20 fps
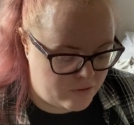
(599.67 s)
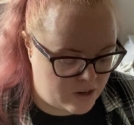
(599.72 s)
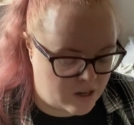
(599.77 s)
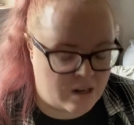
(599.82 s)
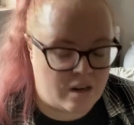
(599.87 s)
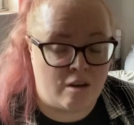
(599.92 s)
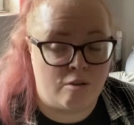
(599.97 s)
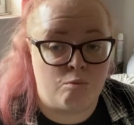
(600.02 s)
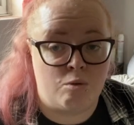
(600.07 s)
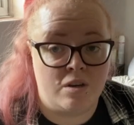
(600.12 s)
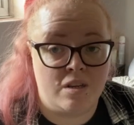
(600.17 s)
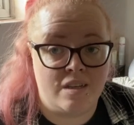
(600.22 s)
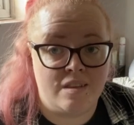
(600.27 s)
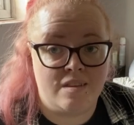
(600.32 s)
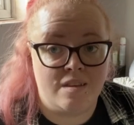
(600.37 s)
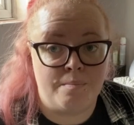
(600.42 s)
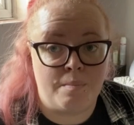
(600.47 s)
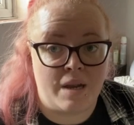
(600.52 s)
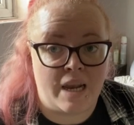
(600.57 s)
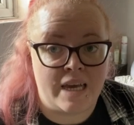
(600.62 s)
and I wanted
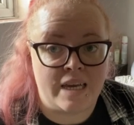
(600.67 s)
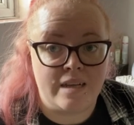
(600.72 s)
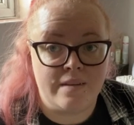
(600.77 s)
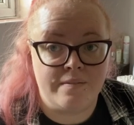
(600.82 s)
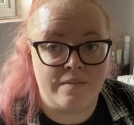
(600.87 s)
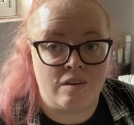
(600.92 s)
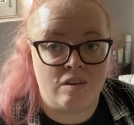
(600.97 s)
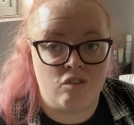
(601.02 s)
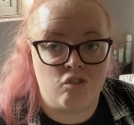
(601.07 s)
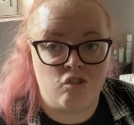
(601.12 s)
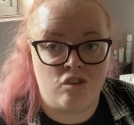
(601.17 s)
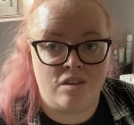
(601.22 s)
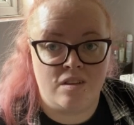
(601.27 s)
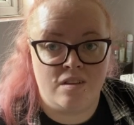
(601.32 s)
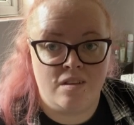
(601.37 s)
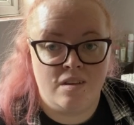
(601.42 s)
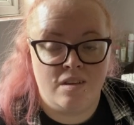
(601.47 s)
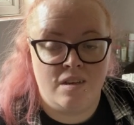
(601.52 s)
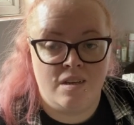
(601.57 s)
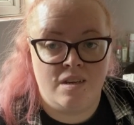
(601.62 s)
the plate
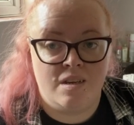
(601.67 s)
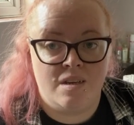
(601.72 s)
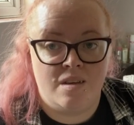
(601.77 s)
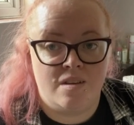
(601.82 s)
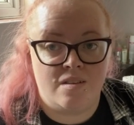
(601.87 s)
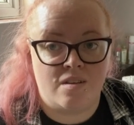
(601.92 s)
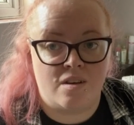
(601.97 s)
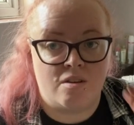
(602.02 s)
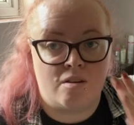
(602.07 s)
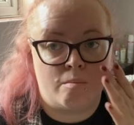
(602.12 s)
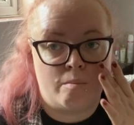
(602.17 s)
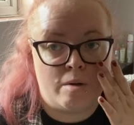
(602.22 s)
version. So I'm